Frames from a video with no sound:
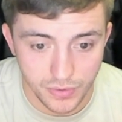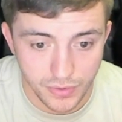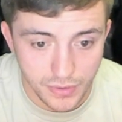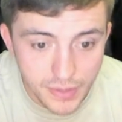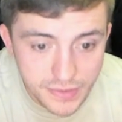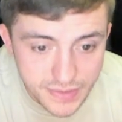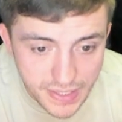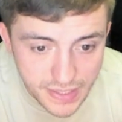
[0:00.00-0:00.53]

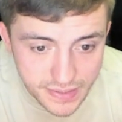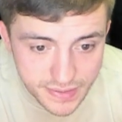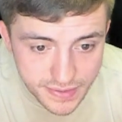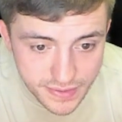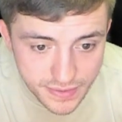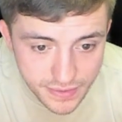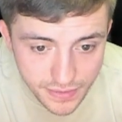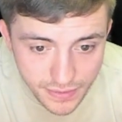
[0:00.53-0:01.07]
Is
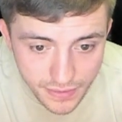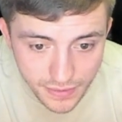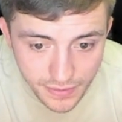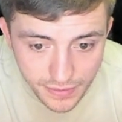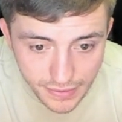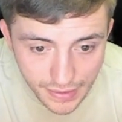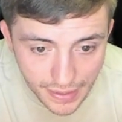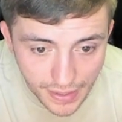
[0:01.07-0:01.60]
this...
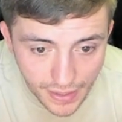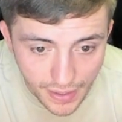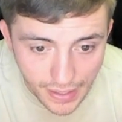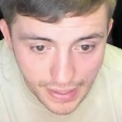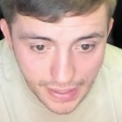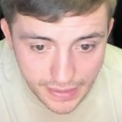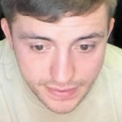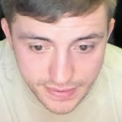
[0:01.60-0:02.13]
Yeah,
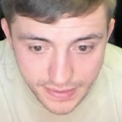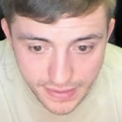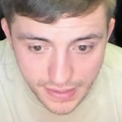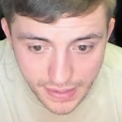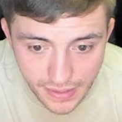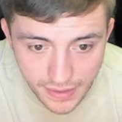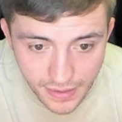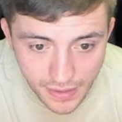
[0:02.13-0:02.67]
I guess
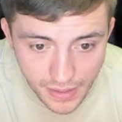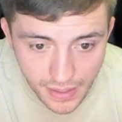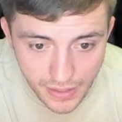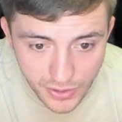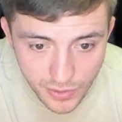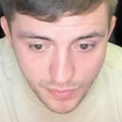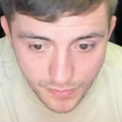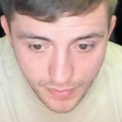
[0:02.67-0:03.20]
it...
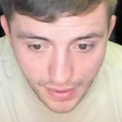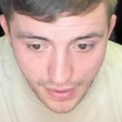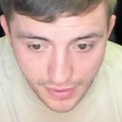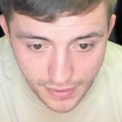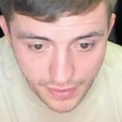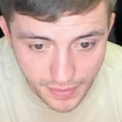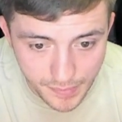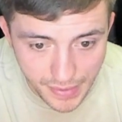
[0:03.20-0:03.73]

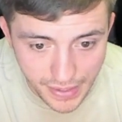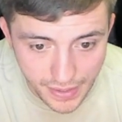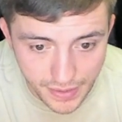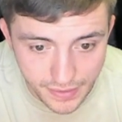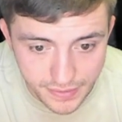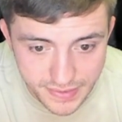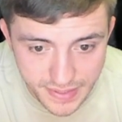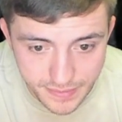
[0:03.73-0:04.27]

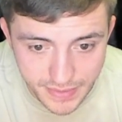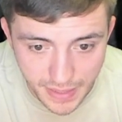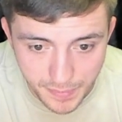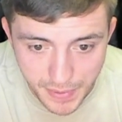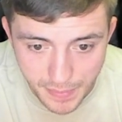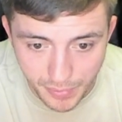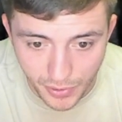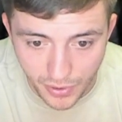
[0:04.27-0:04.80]
Seems like
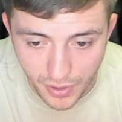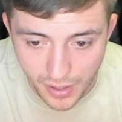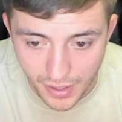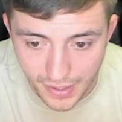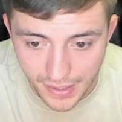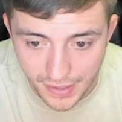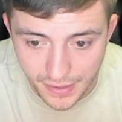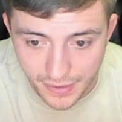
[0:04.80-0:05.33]
people are
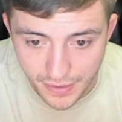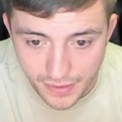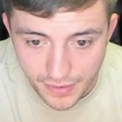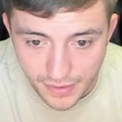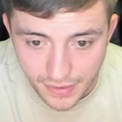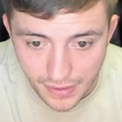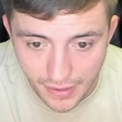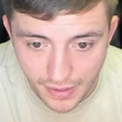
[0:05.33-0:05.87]
on it.
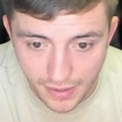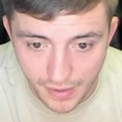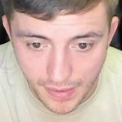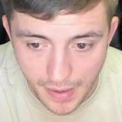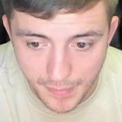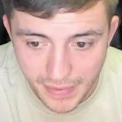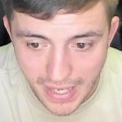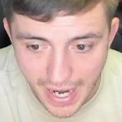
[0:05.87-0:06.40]

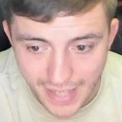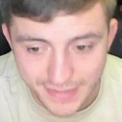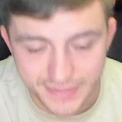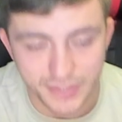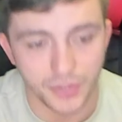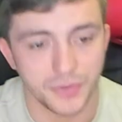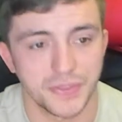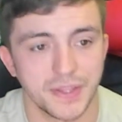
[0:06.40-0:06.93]
I mean, I
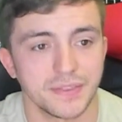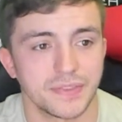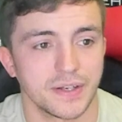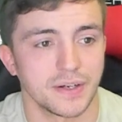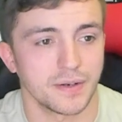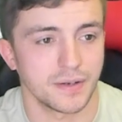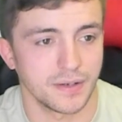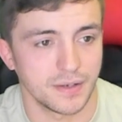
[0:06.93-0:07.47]
still think
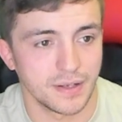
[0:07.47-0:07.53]
they're...